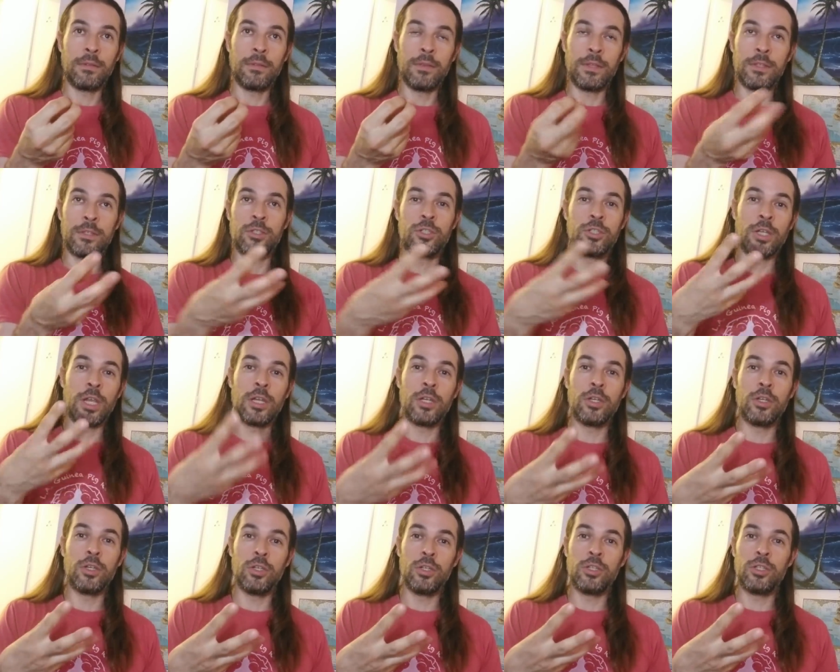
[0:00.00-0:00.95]
this
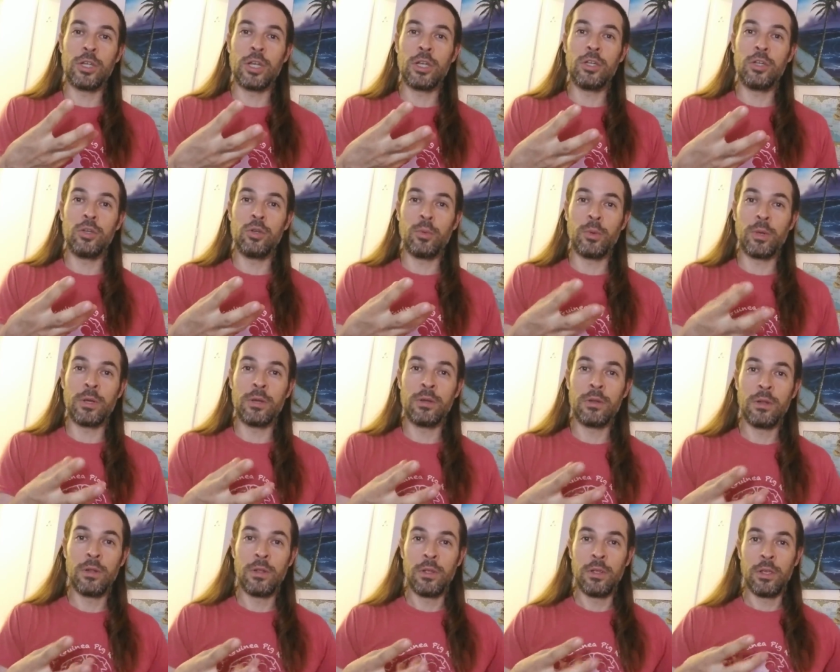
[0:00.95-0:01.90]
gen- genuine
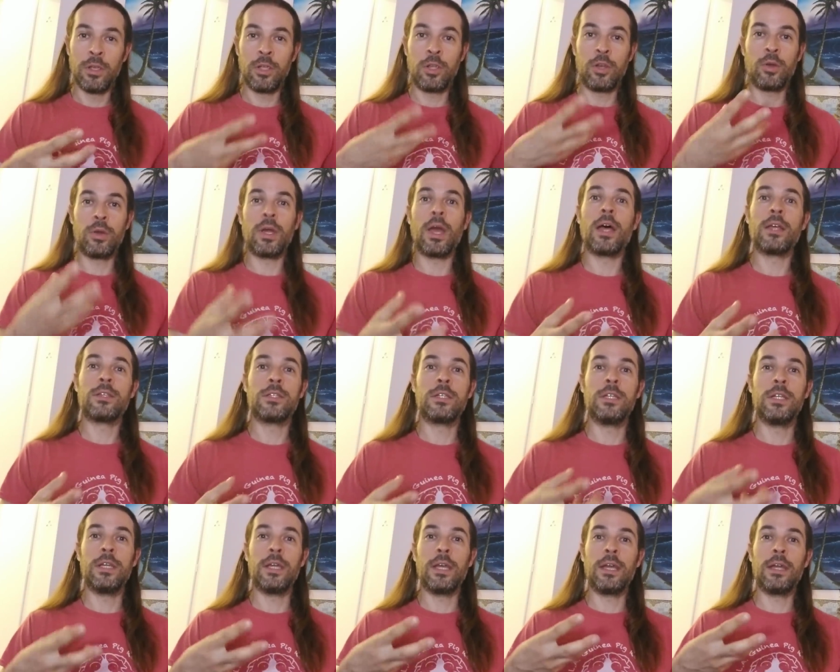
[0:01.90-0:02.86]

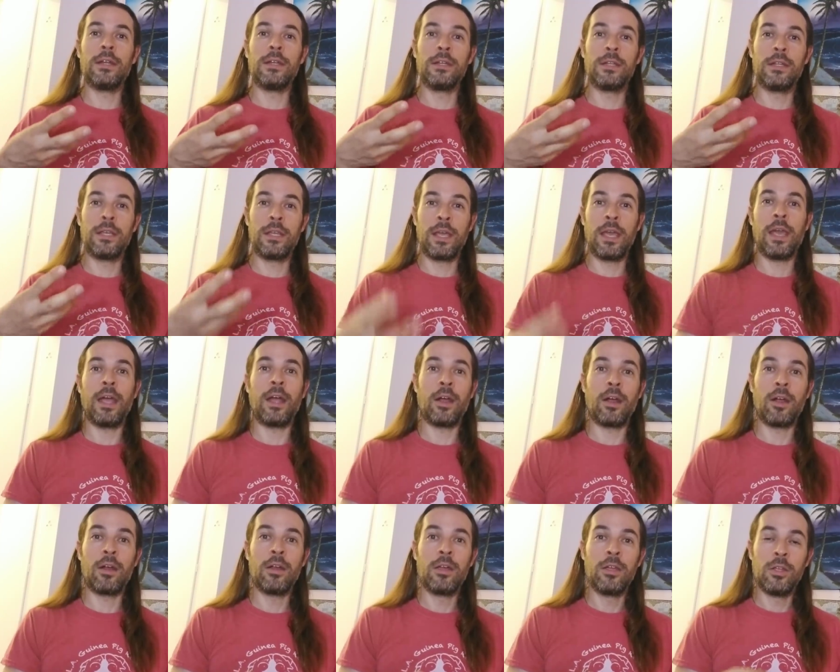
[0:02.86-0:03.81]
curiosity and
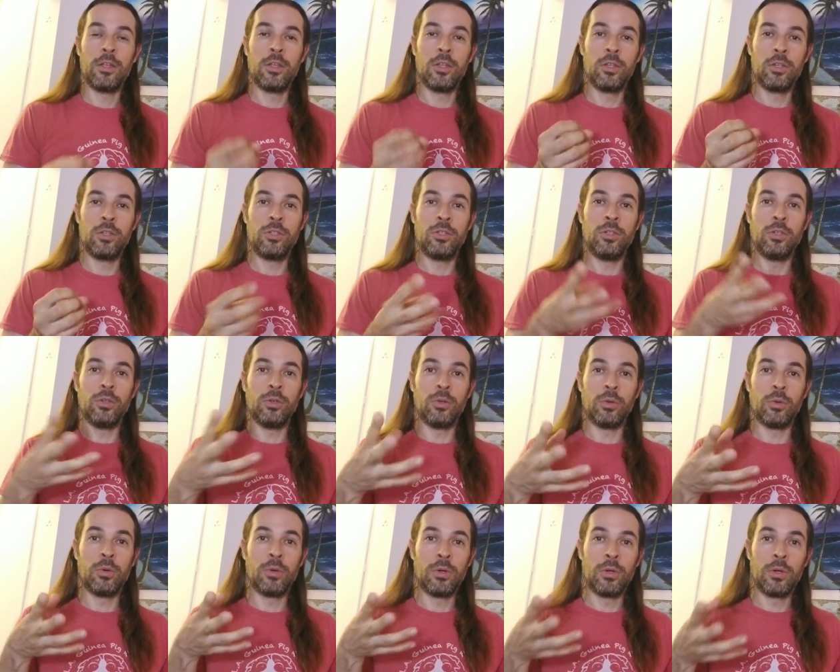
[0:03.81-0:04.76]
care
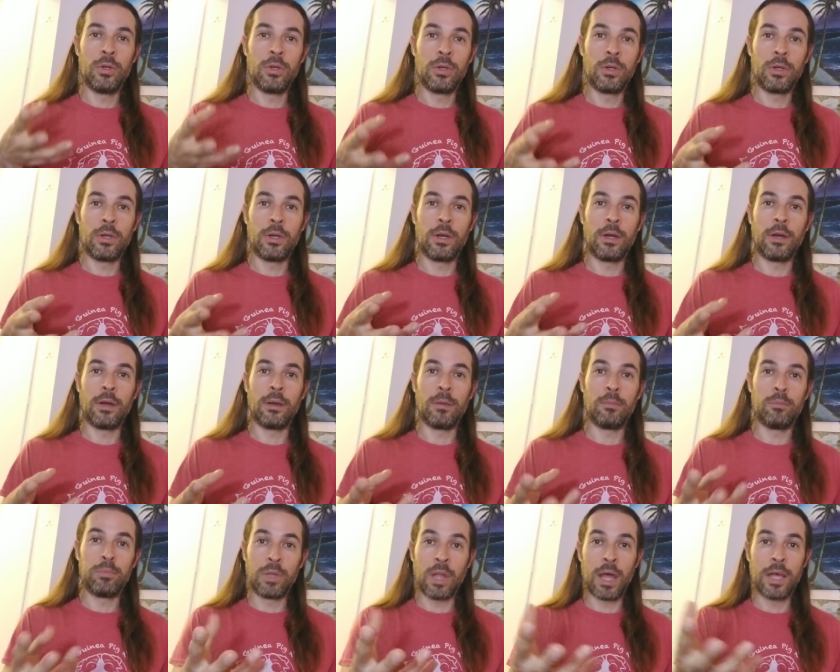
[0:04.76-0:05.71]
to uh,
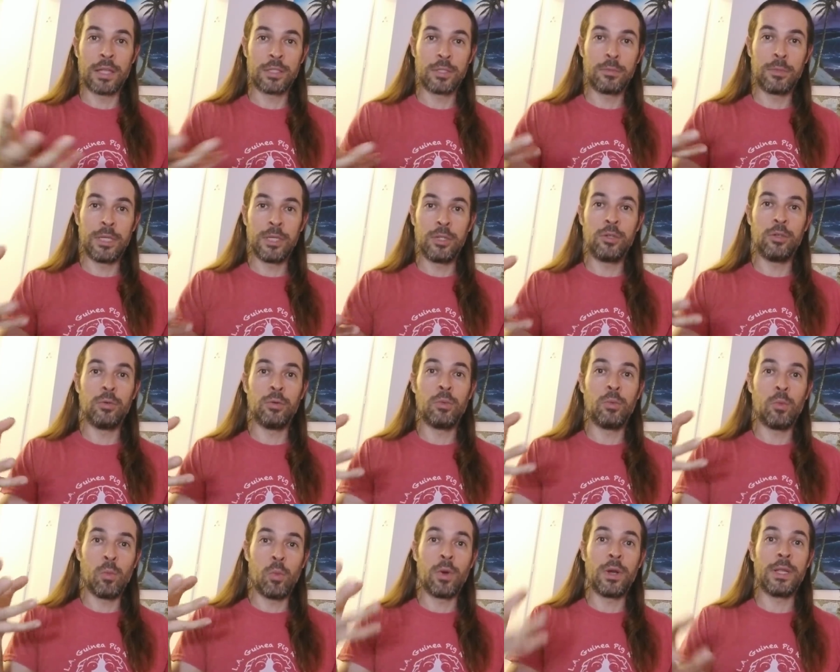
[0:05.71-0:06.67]
blossom into
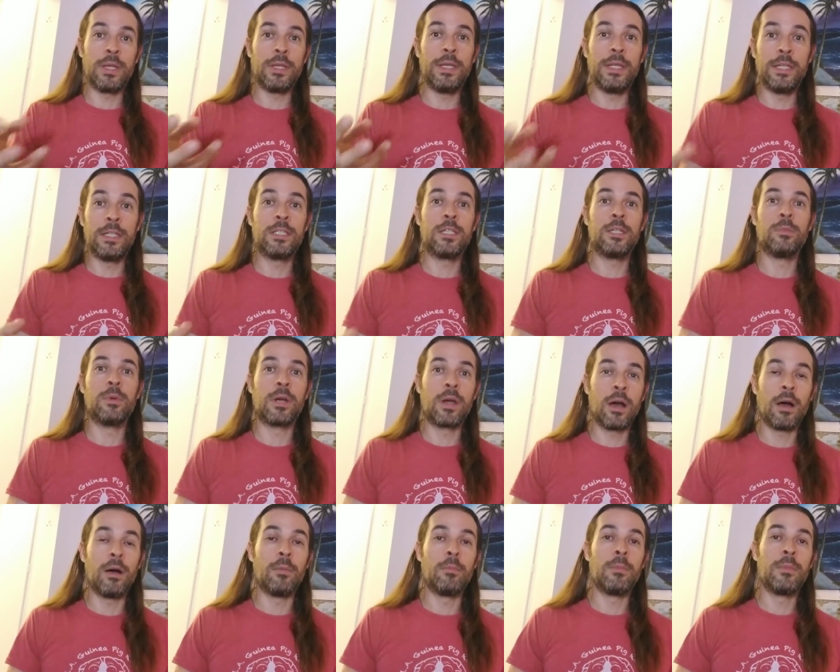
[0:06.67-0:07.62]
what it needs to
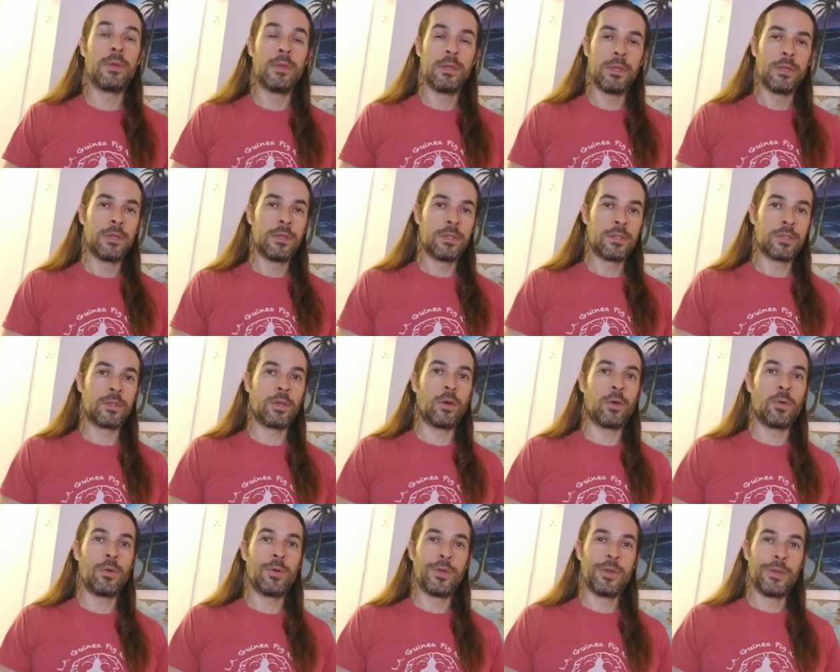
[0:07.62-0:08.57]
become.
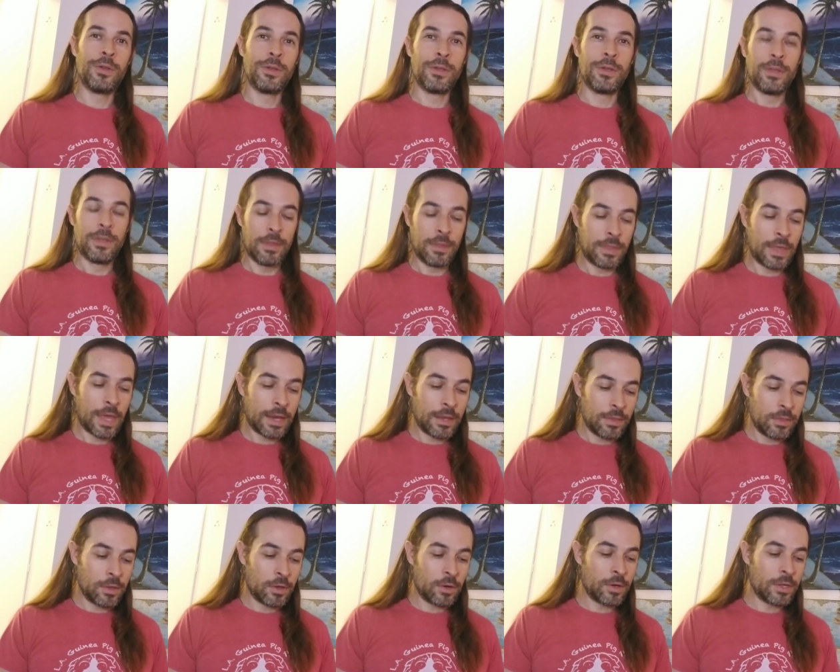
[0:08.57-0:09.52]
So
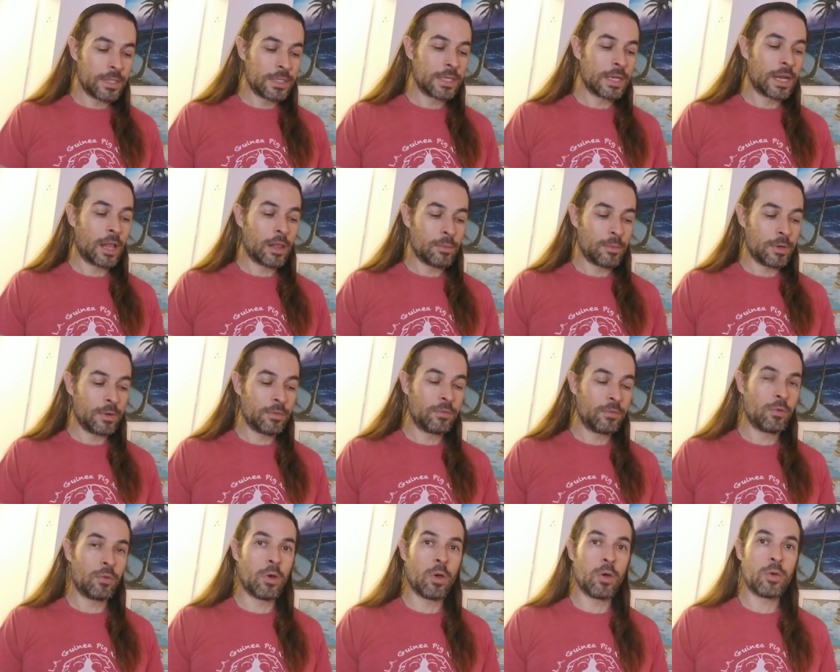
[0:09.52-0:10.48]
that there is an element
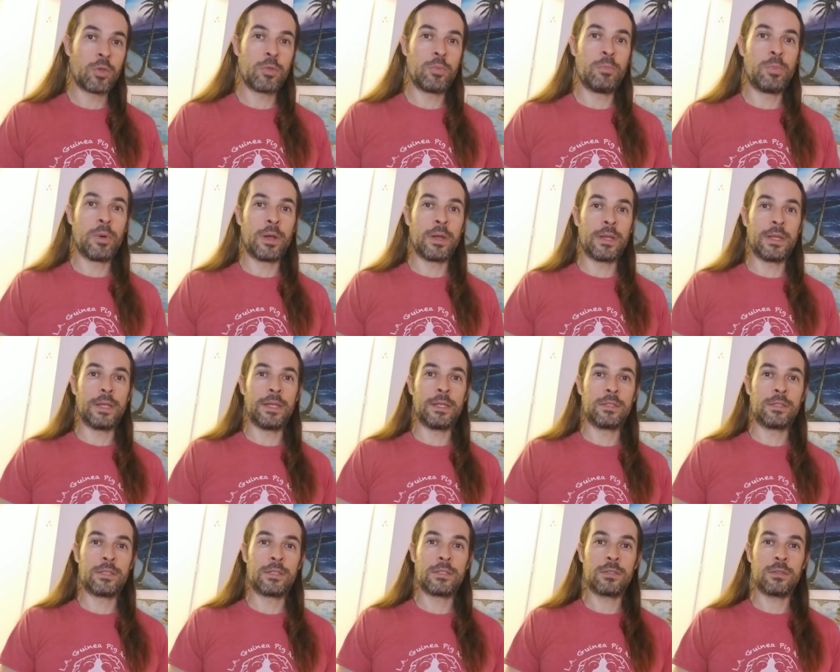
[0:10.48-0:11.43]
of growth, but
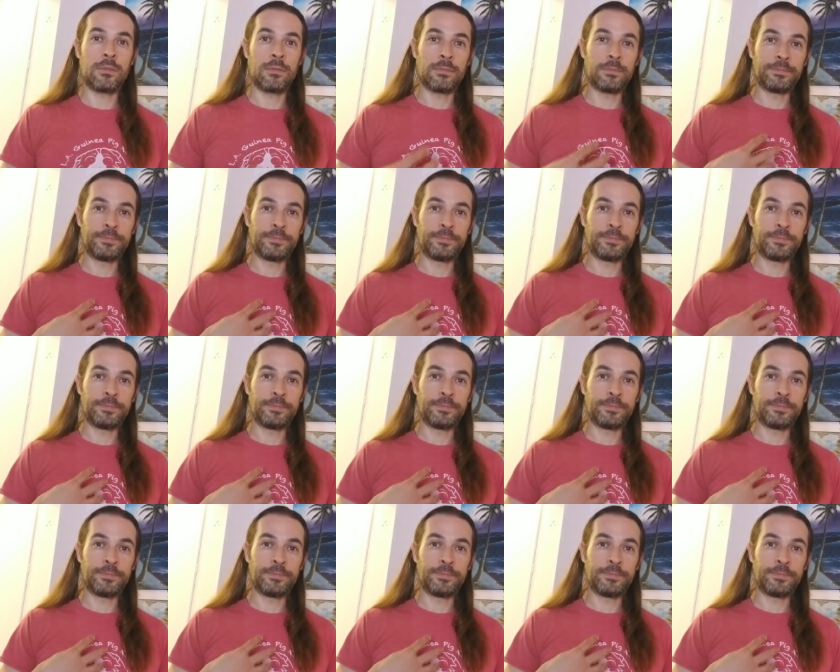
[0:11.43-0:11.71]
it's